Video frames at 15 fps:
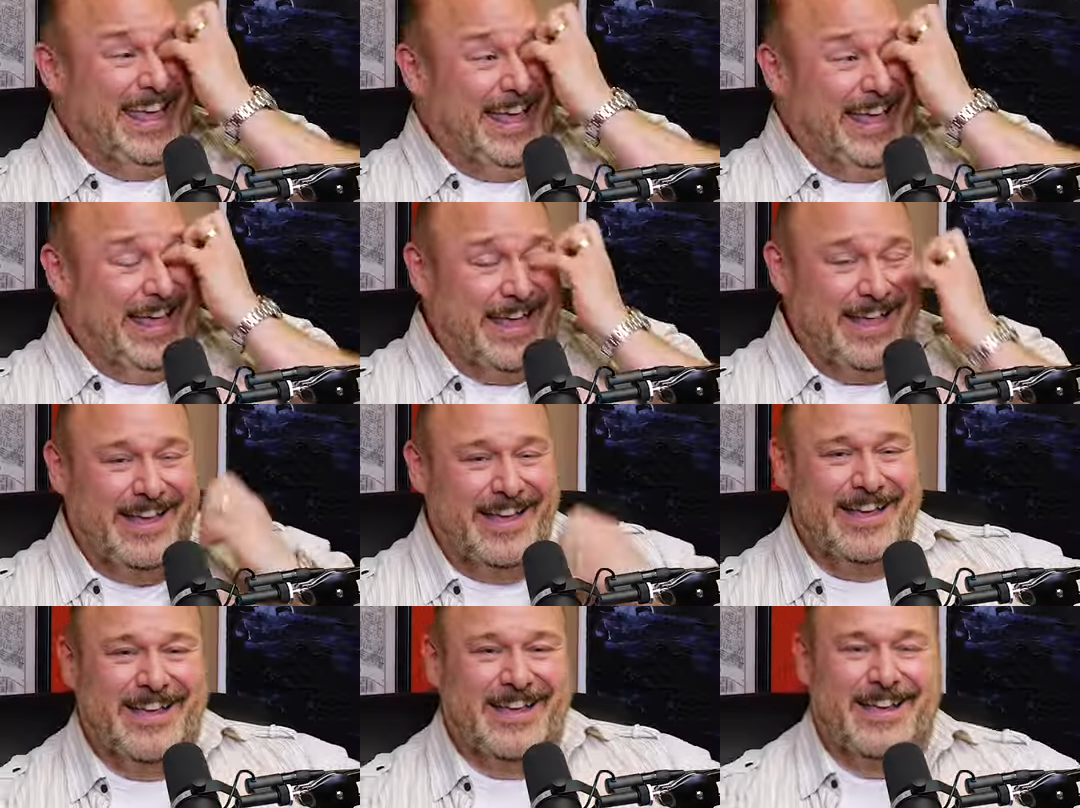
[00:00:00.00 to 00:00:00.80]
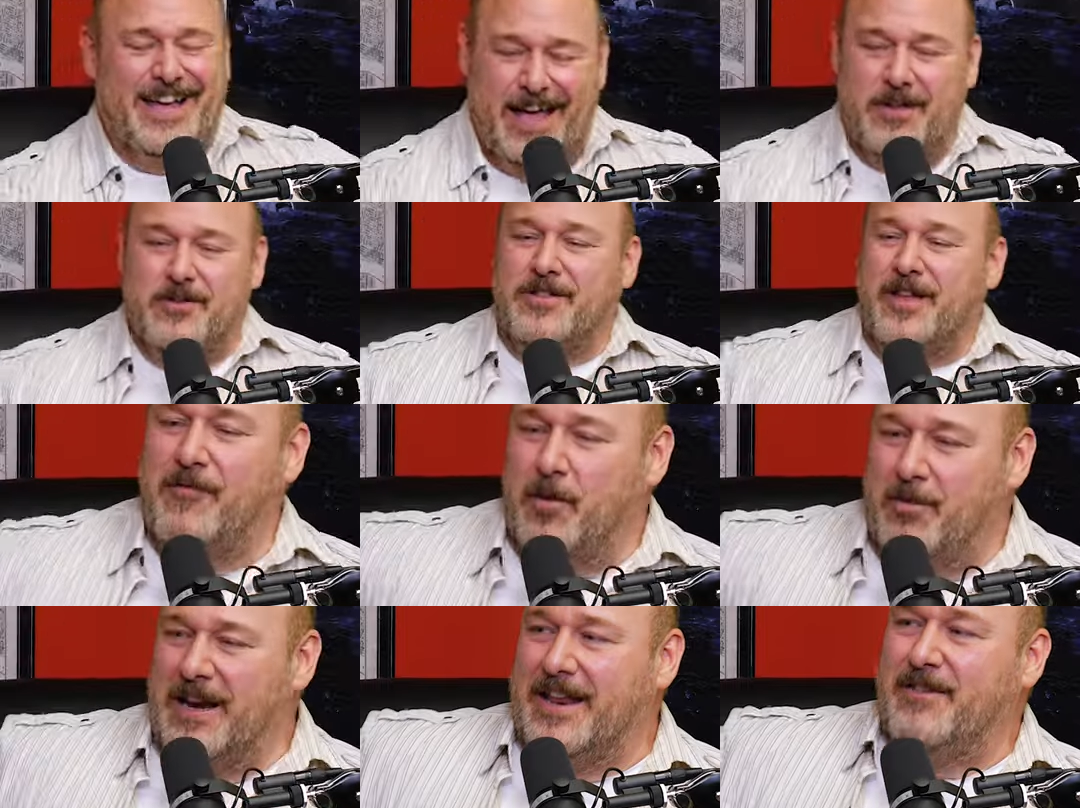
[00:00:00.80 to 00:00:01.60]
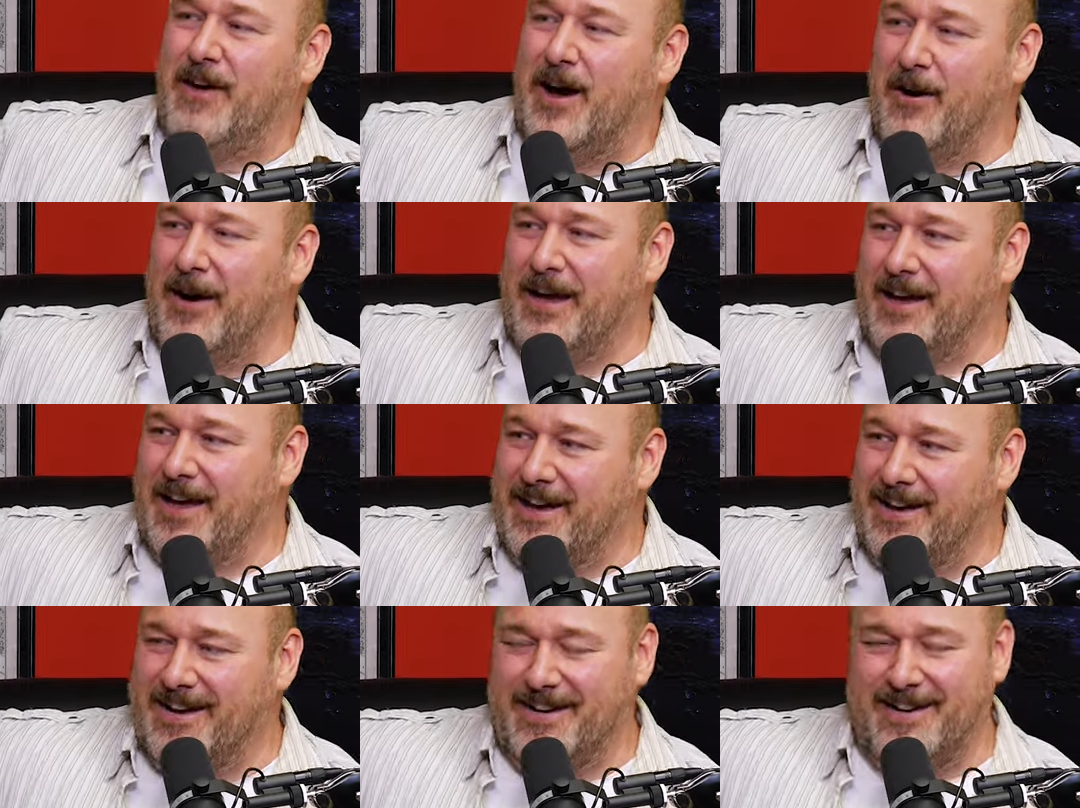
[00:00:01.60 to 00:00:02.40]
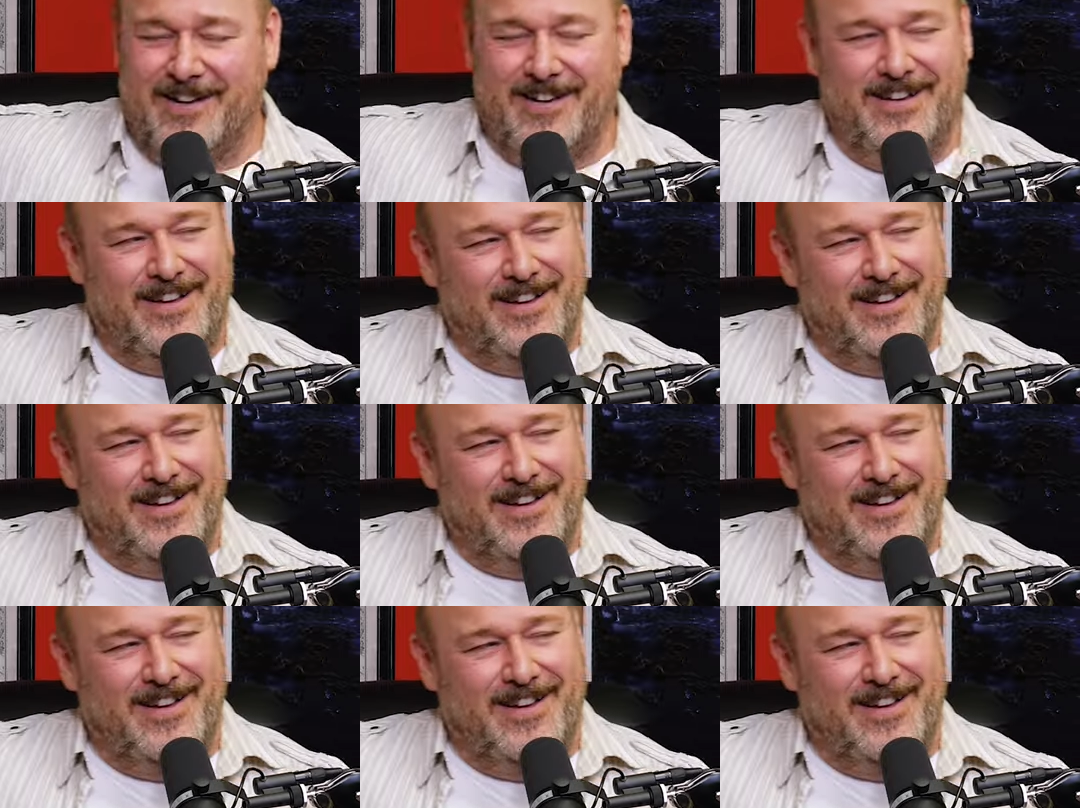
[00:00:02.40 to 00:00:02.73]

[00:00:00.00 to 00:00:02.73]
That's what I'm talking hey, about. You never dog. believe how I uh, yeah.